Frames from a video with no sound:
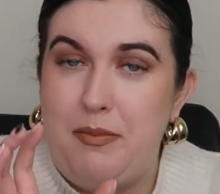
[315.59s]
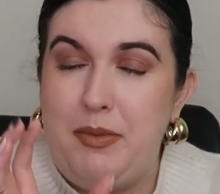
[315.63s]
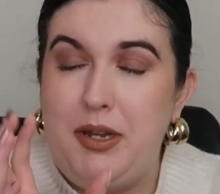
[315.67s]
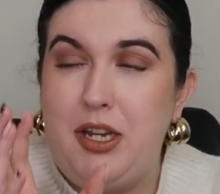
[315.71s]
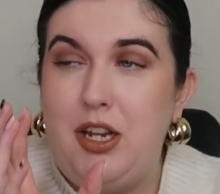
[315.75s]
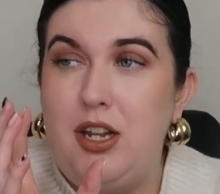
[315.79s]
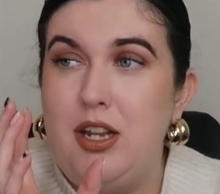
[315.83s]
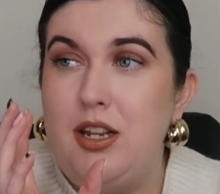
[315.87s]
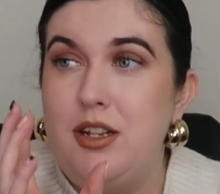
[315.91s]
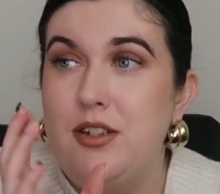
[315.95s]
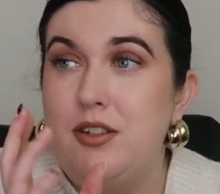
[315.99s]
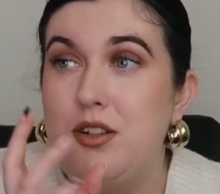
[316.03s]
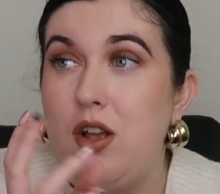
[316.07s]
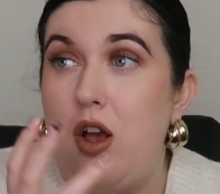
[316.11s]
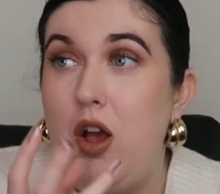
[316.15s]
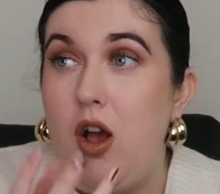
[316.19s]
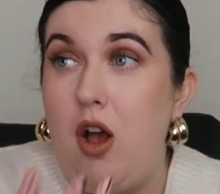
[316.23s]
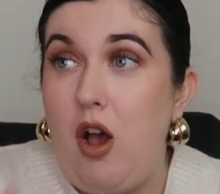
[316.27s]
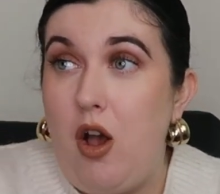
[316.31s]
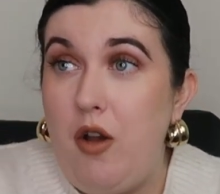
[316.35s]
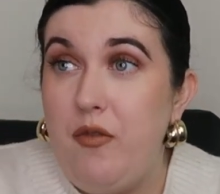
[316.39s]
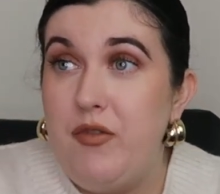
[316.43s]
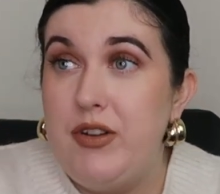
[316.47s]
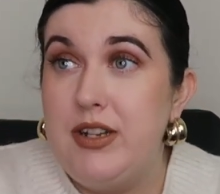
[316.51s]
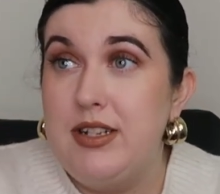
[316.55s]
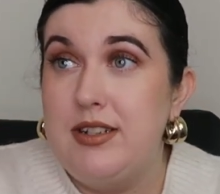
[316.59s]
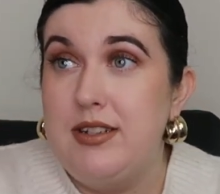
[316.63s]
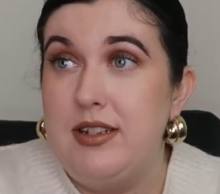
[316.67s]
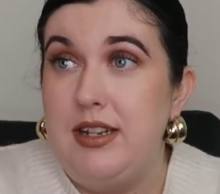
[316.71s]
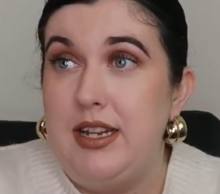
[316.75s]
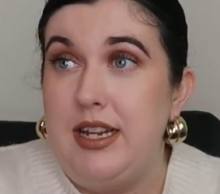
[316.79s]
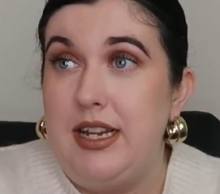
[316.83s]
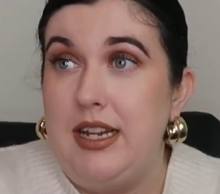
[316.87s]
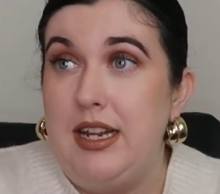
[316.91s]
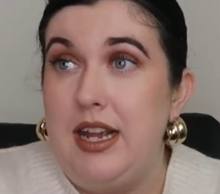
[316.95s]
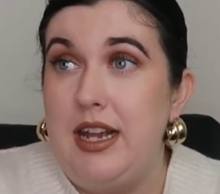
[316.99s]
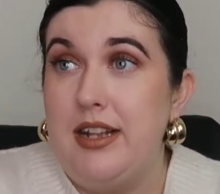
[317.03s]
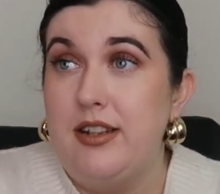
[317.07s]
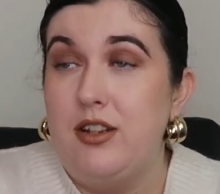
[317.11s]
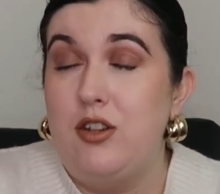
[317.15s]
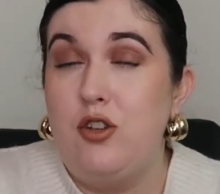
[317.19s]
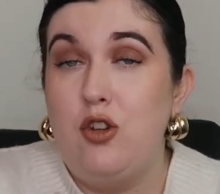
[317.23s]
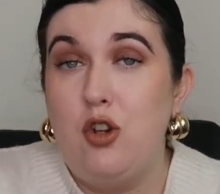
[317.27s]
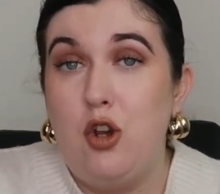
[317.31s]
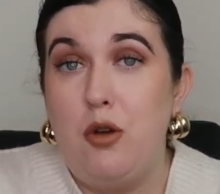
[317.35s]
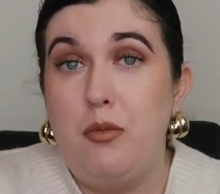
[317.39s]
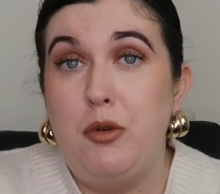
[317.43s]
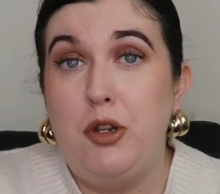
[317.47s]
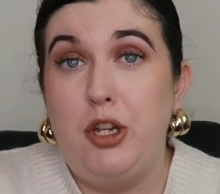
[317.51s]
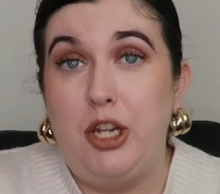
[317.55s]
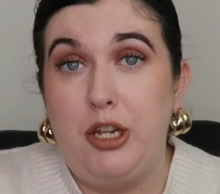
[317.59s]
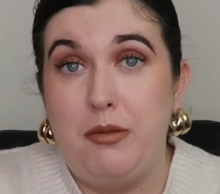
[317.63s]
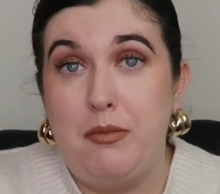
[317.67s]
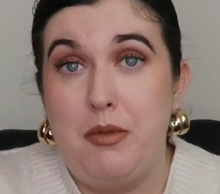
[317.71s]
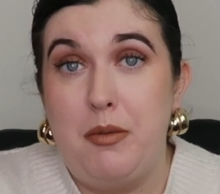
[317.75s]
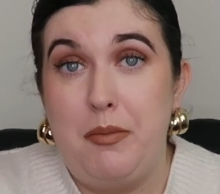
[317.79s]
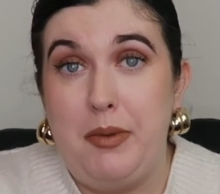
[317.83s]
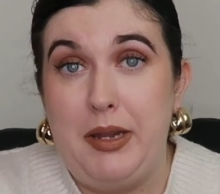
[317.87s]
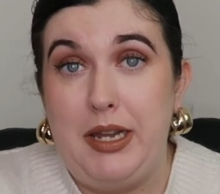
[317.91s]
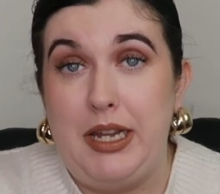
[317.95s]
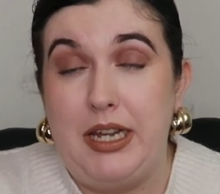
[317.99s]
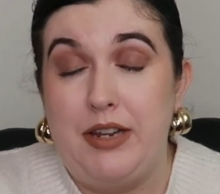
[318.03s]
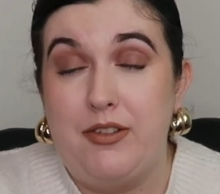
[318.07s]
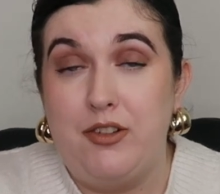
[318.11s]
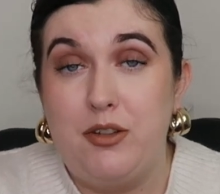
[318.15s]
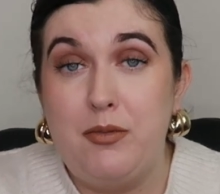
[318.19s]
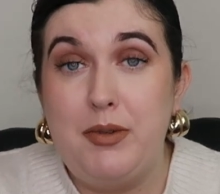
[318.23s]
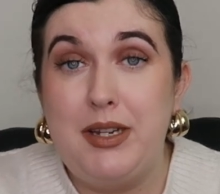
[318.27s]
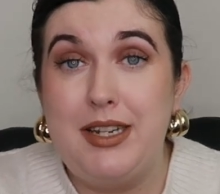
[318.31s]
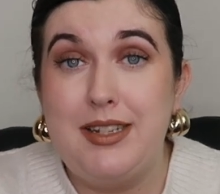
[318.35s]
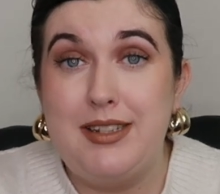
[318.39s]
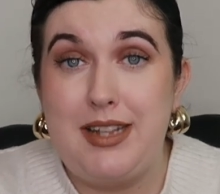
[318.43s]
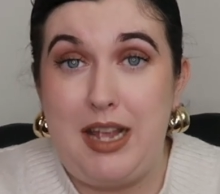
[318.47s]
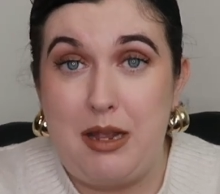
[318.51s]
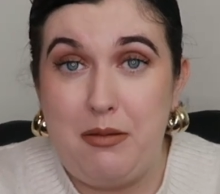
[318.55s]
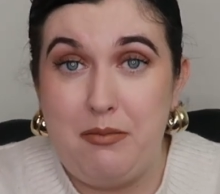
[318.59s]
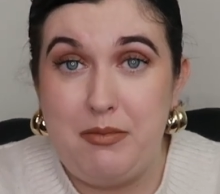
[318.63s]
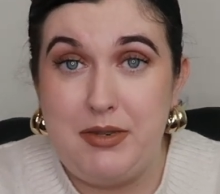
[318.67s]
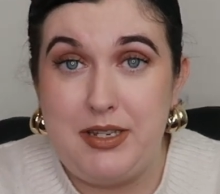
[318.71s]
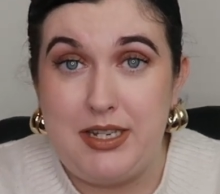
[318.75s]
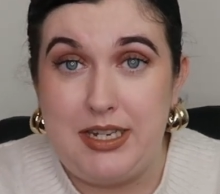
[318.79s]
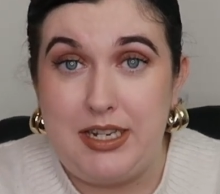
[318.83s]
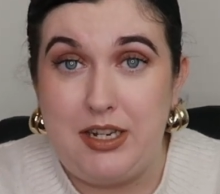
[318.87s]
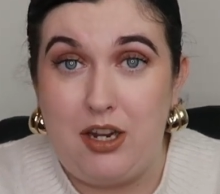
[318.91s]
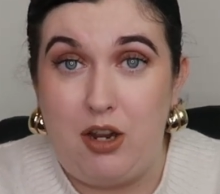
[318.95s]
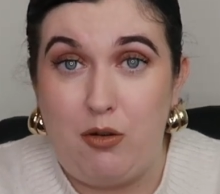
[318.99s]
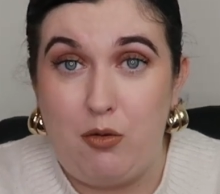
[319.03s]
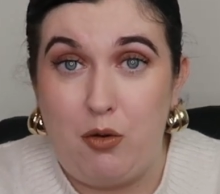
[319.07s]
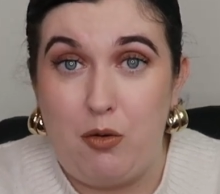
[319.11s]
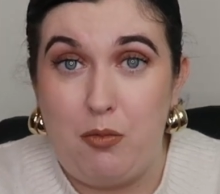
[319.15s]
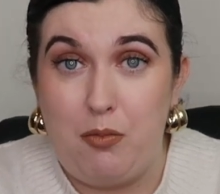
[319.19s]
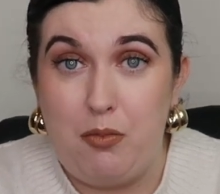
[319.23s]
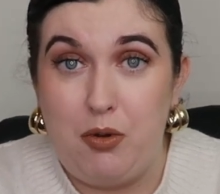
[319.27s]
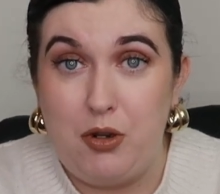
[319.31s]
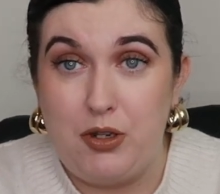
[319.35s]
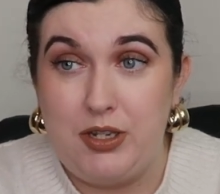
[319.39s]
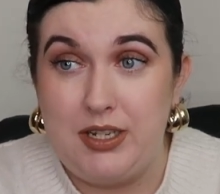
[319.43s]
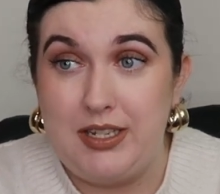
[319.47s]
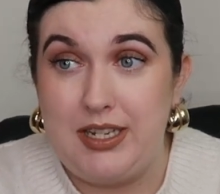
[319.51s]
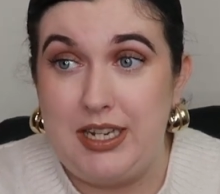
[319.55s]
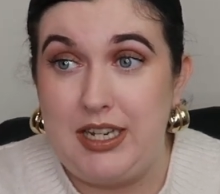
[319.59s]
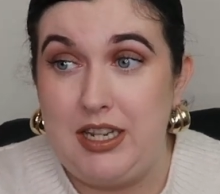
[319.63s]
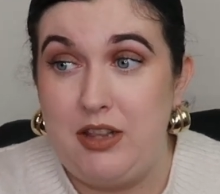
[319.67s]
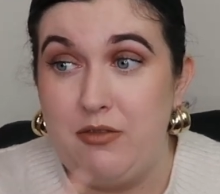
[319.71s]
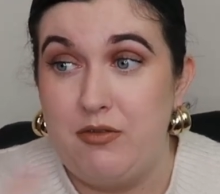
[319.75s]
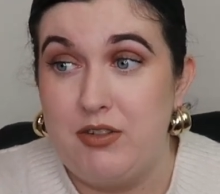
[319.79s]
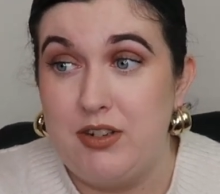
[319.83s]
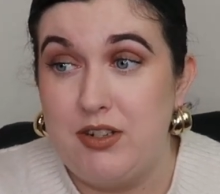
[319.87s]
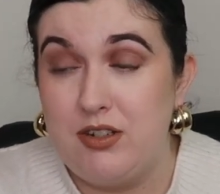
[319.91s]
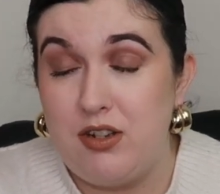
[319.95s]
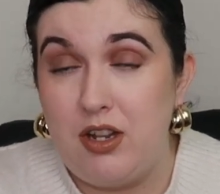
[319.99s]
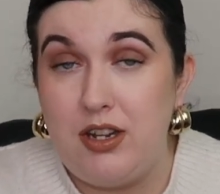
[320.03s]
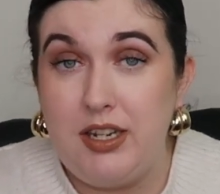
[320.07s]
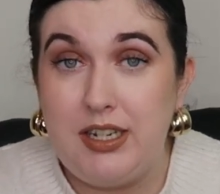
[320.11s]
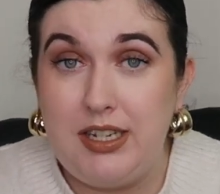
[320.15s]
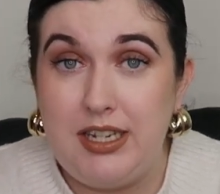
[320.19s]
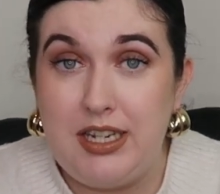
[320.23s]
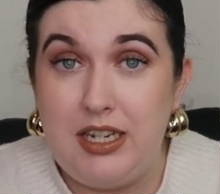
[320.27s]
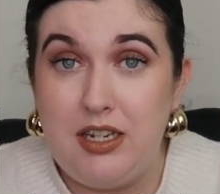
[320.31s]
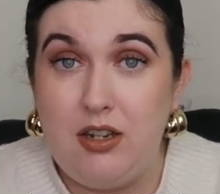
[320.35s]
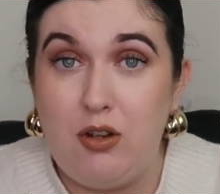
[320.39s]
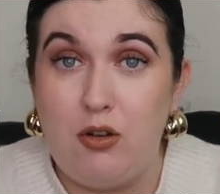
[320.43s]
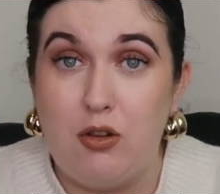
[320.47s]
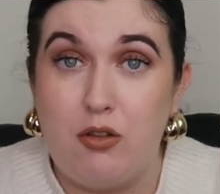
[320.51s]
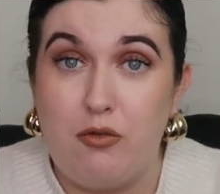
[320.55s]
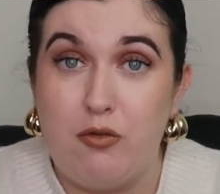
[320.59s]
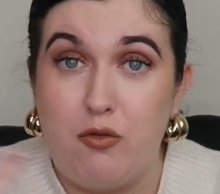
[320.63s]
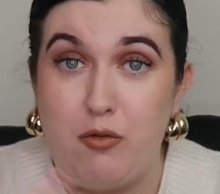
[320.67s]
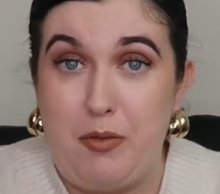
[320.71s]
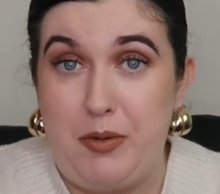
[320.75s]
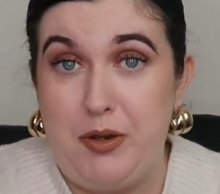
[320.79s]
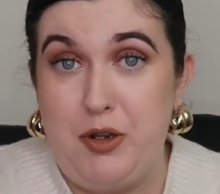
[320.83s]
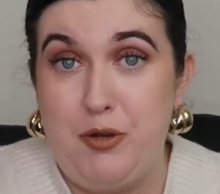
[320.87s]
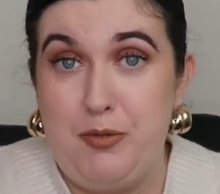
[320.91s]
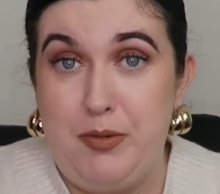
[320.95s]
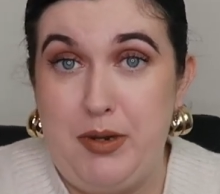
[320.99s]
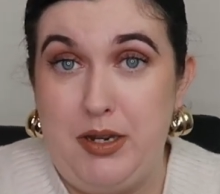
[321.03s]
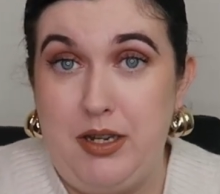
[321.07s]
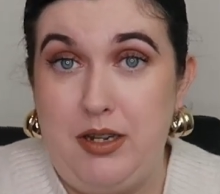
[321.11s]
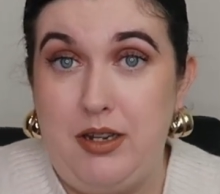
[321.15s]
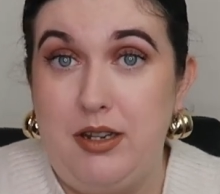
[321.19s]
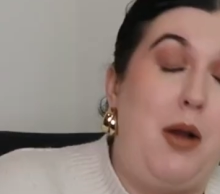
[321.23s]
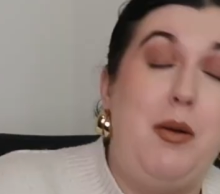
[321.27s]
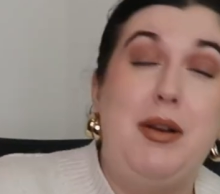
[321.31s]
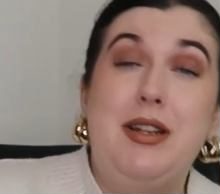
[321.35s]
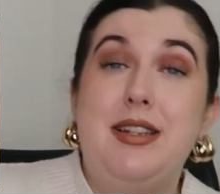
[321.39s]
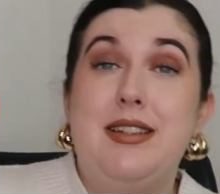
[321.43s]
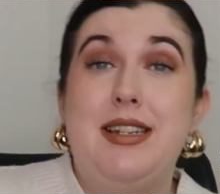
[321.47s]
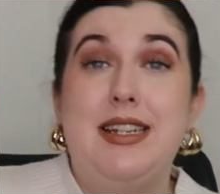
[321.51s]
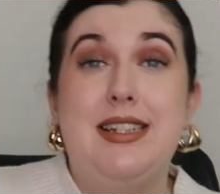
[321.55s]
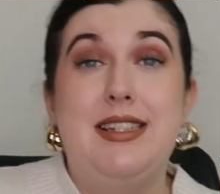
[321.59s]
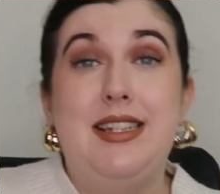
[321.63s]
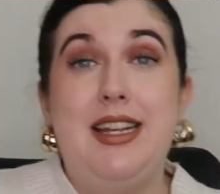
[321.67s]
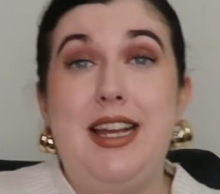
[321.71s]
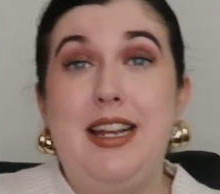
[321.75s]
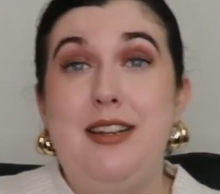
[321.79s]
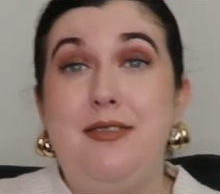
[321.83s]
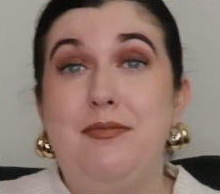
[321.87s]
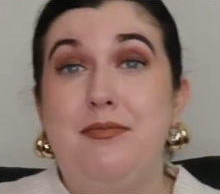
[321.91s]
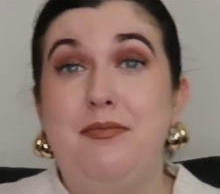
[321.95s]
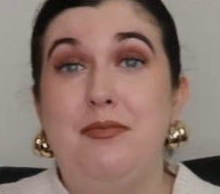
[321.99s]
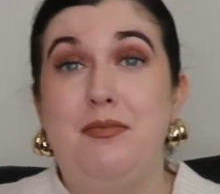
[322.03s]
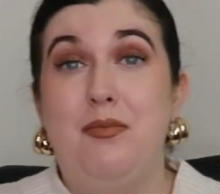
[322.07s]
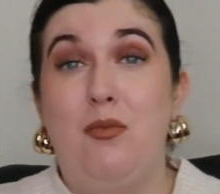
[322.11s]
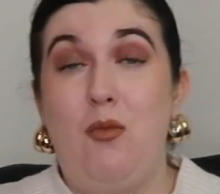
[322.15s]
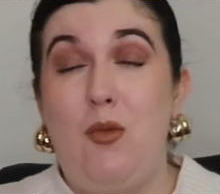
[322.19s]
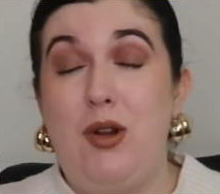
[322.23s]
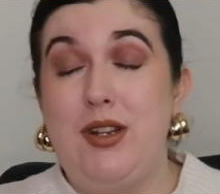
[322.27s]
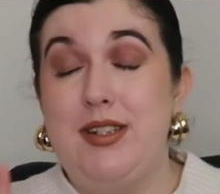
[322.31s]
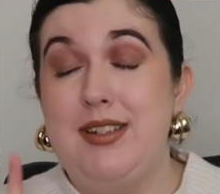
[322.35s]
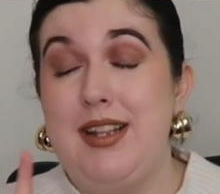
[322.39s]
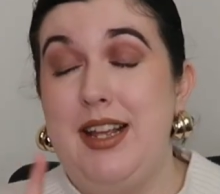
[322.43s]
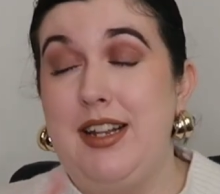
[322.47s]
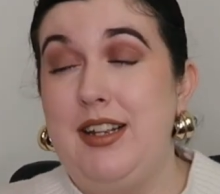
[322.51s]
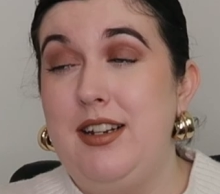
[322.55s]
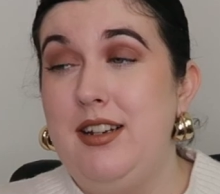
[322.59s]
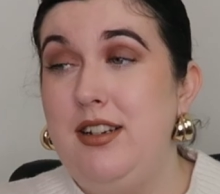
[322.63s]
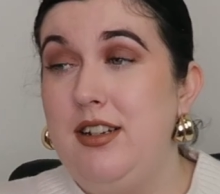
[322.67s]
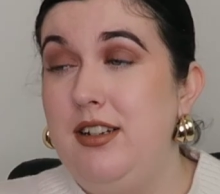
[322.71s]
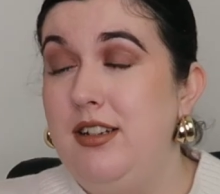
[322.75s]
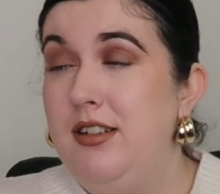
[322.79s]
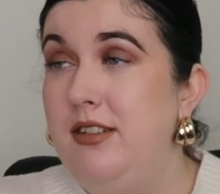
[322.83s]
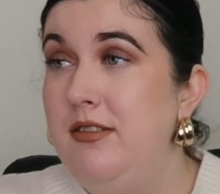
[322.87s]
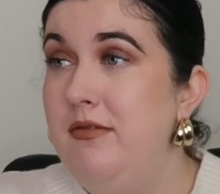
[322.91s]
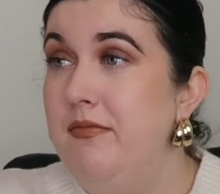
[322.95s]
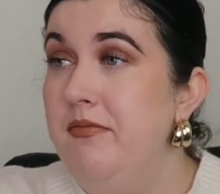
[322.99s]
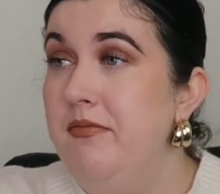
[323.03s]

because obviously as a normal human being, if something is empty, I will put it in the recycling or the rubbish bin. I want to sneeze again. 1 second.